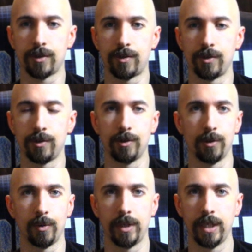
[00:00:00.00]

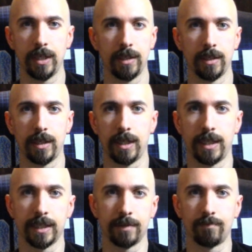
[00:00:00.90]
to
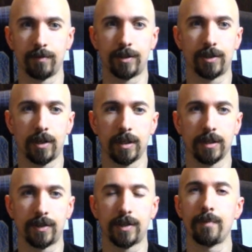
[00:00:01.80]

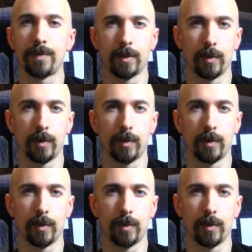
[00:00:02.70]
start something,